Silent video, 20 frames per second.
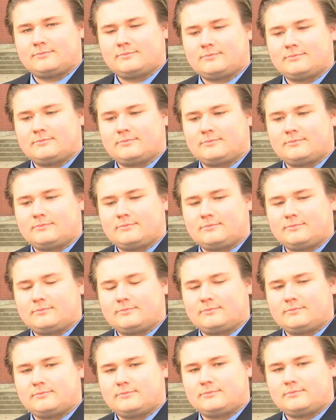
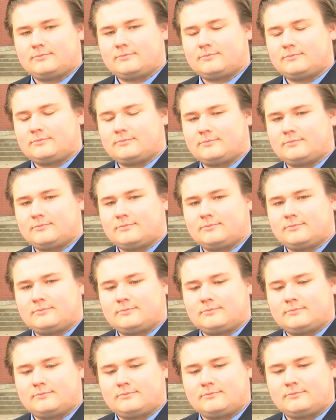
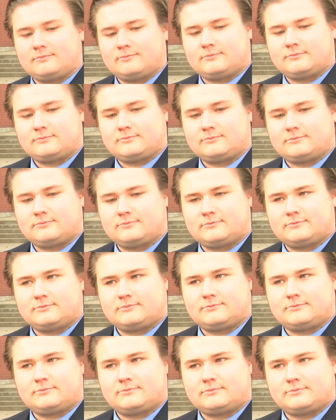
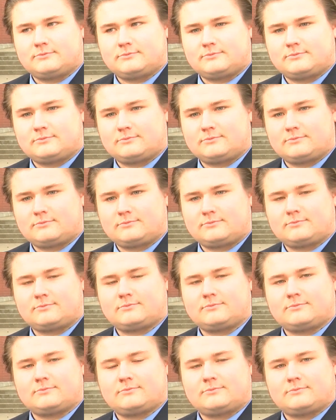
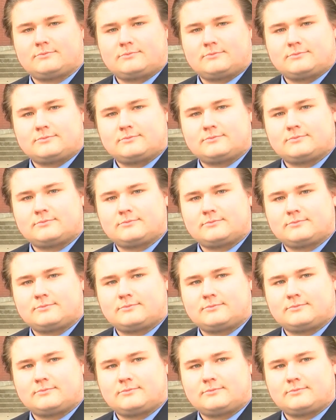
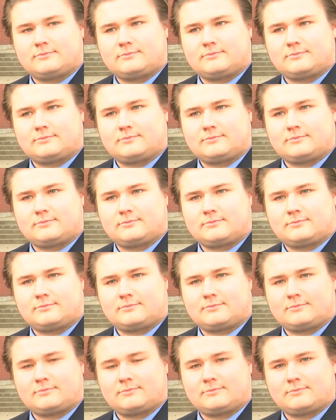
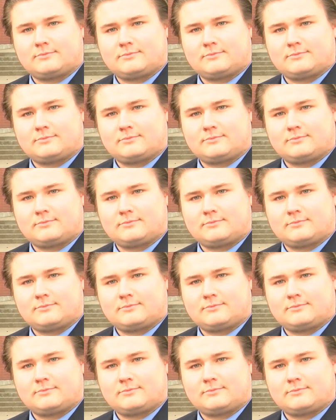(silent)